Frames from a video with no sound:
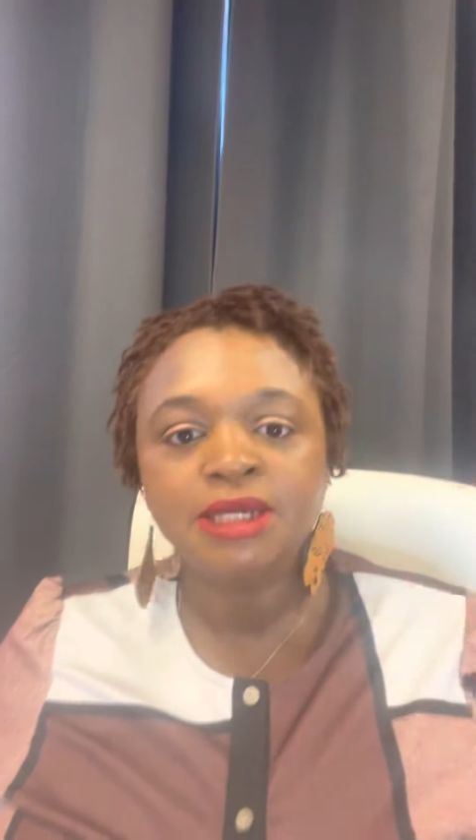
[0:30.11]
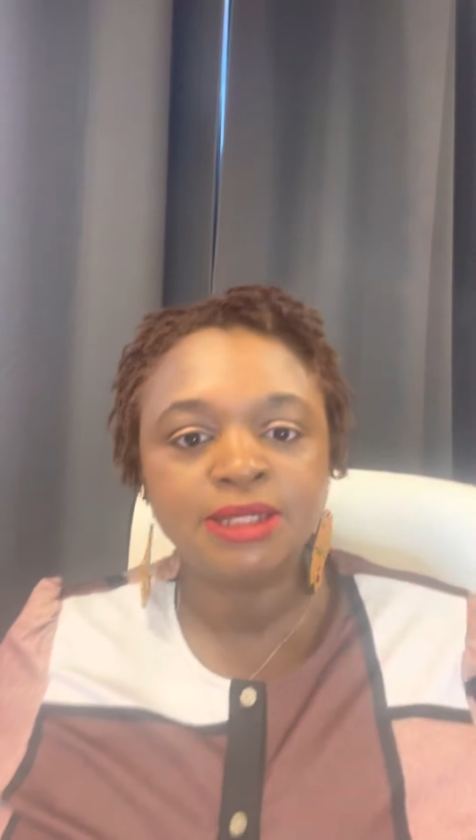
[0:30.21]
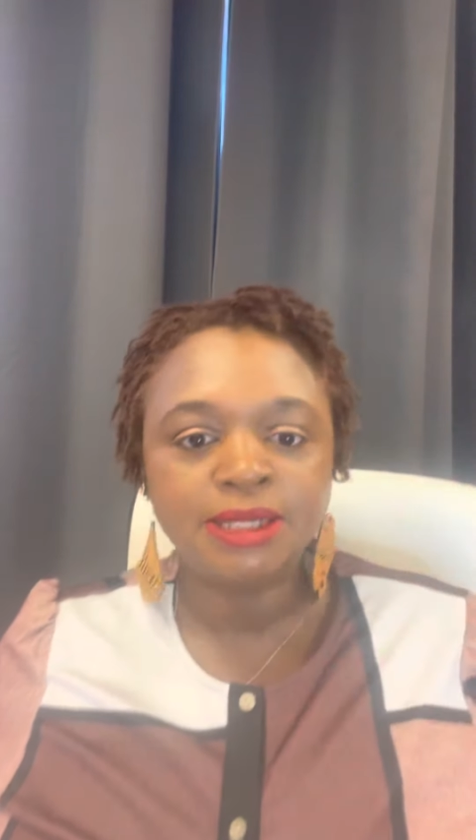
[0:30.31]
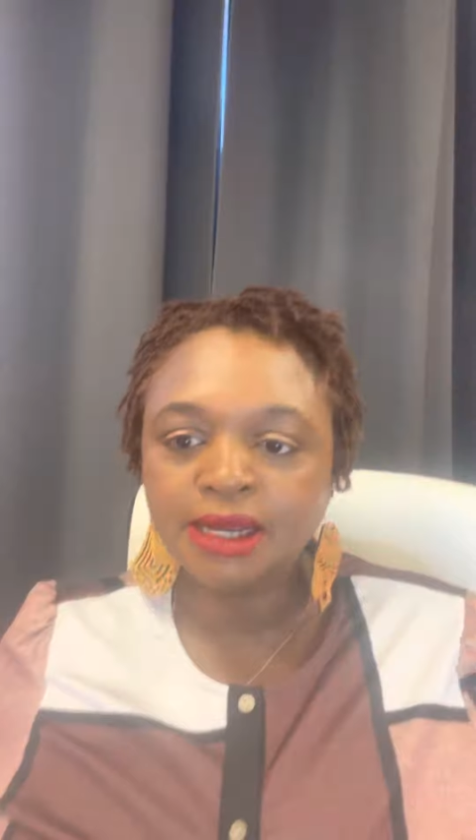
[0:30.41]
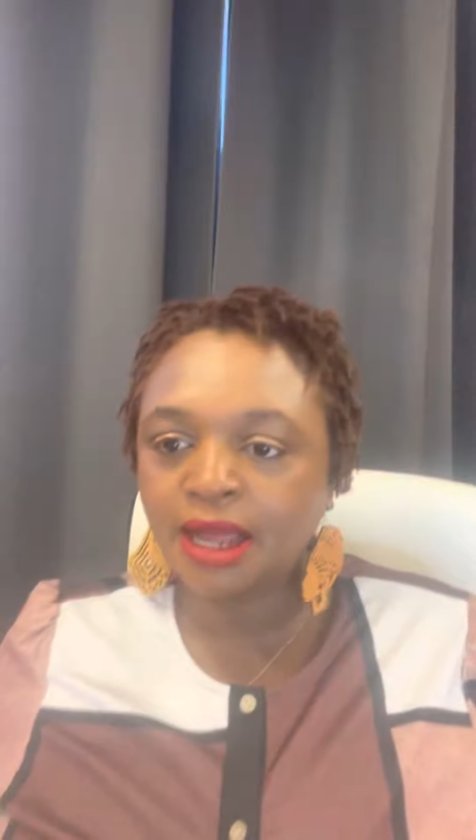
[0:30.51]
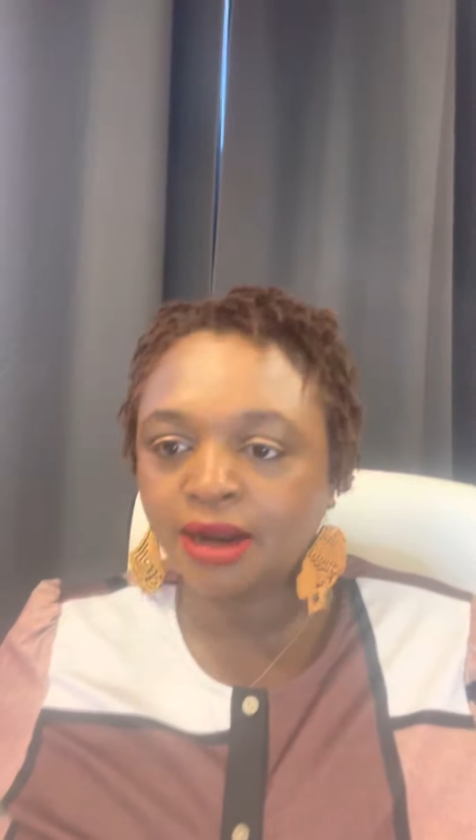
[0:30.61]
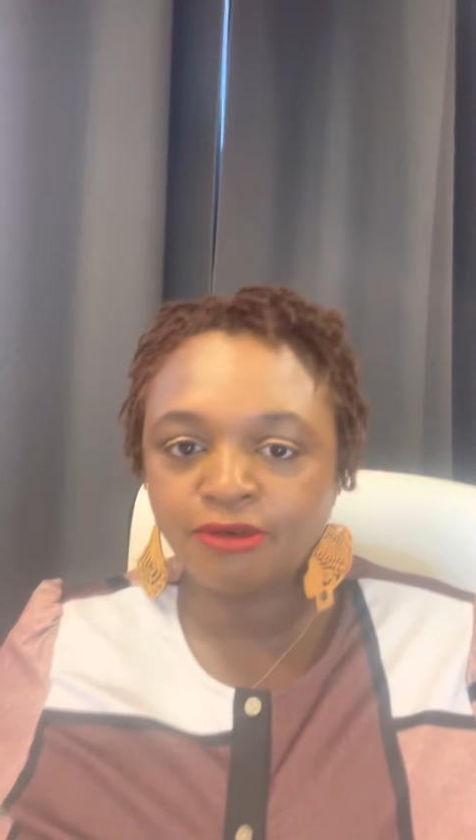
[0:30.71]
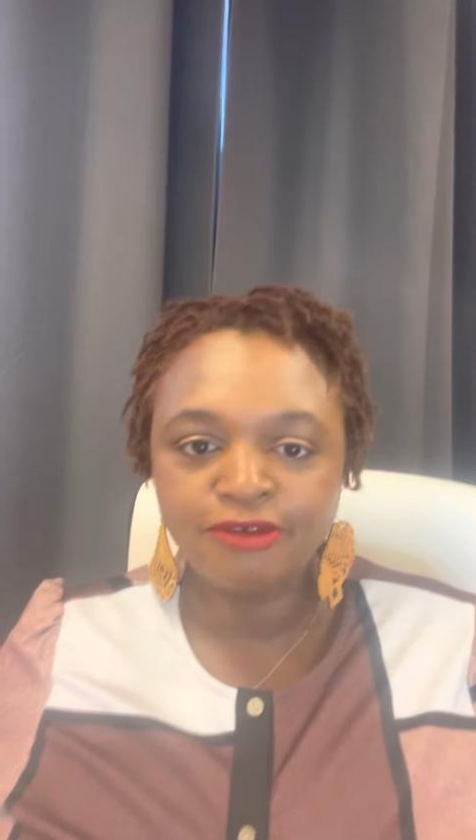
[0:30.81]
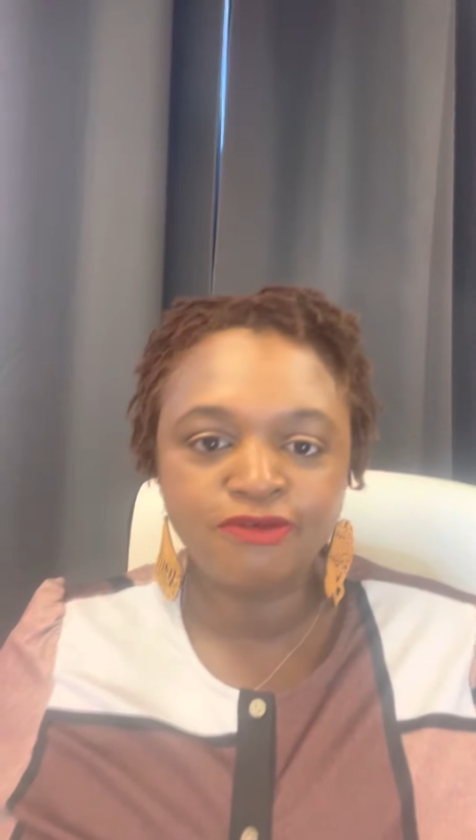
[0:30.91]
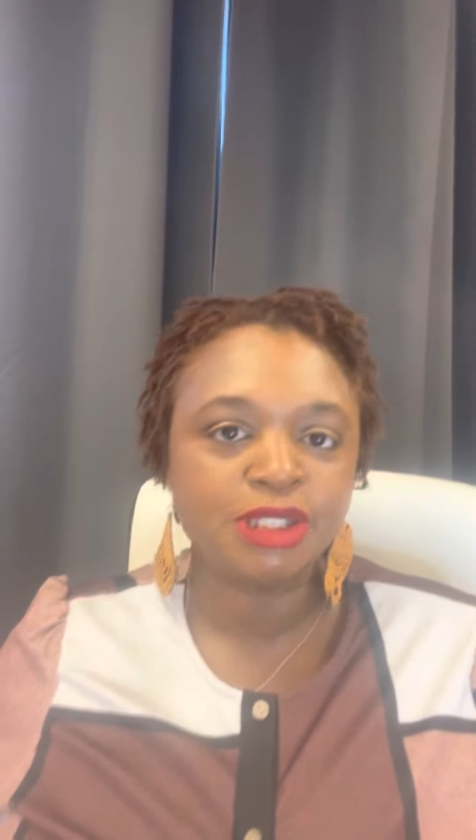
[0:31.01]
check out
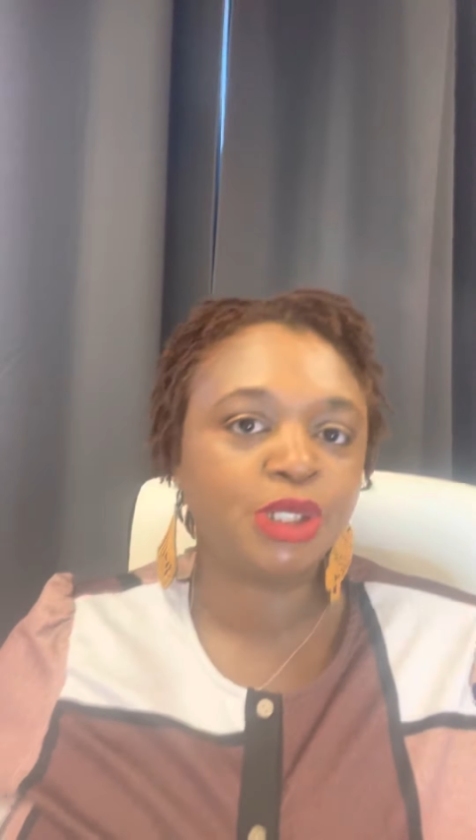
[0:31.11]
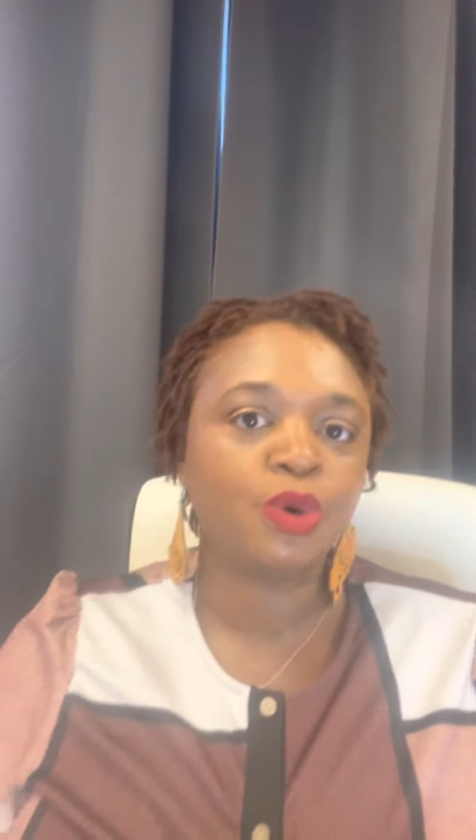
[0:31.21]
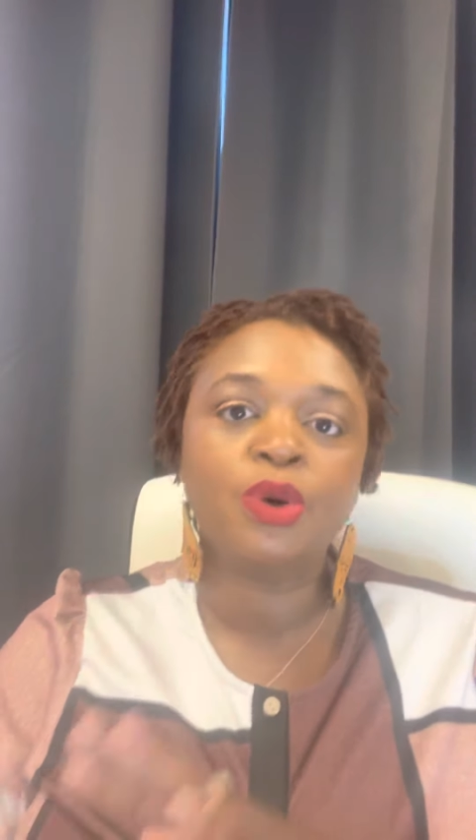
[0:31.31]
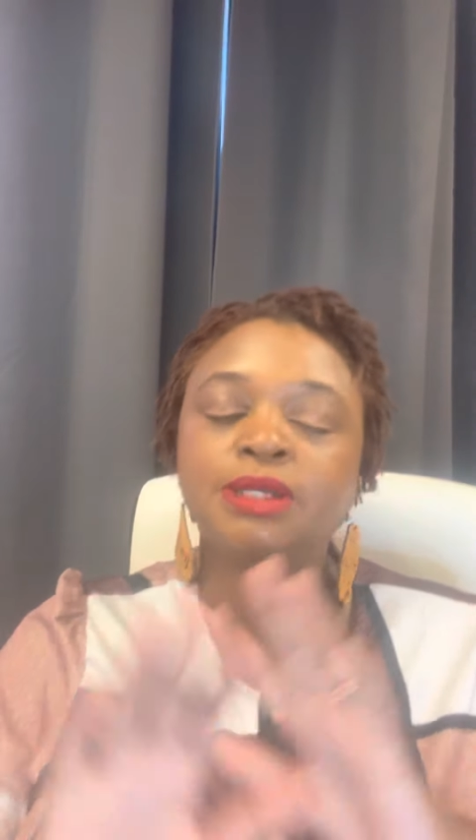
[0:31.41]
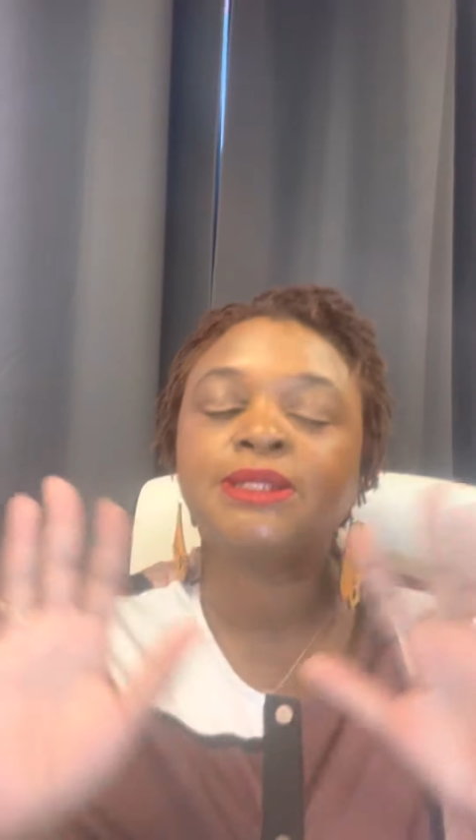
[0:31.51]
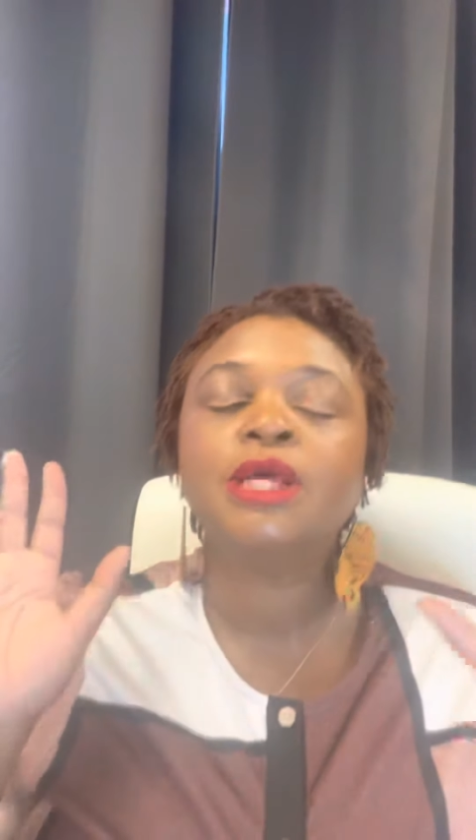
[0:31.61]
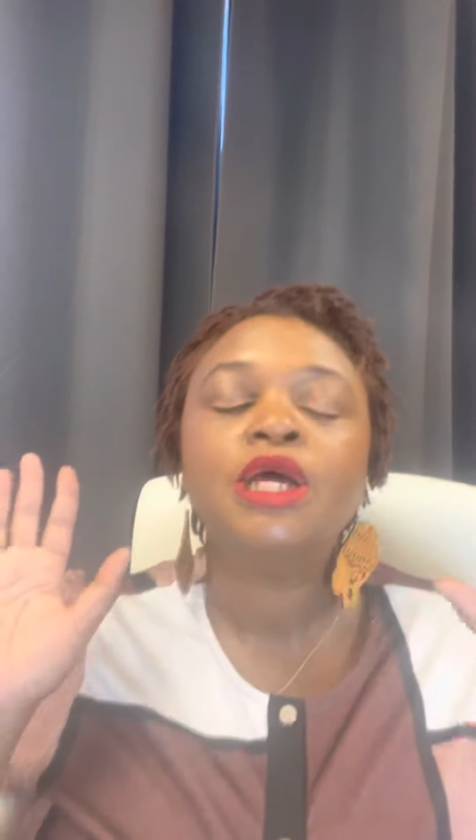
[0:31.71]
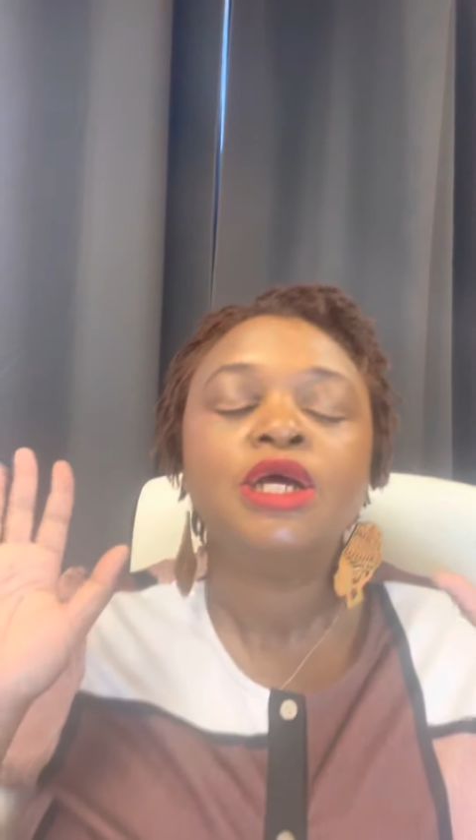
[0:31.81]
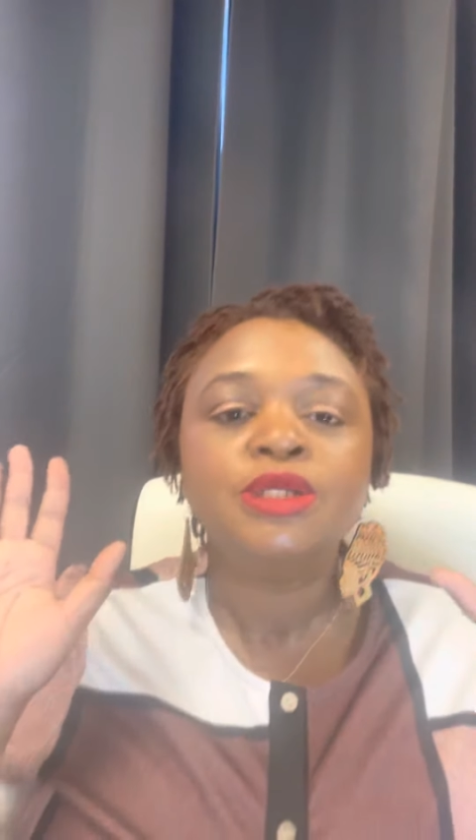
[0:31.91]
our refresher course.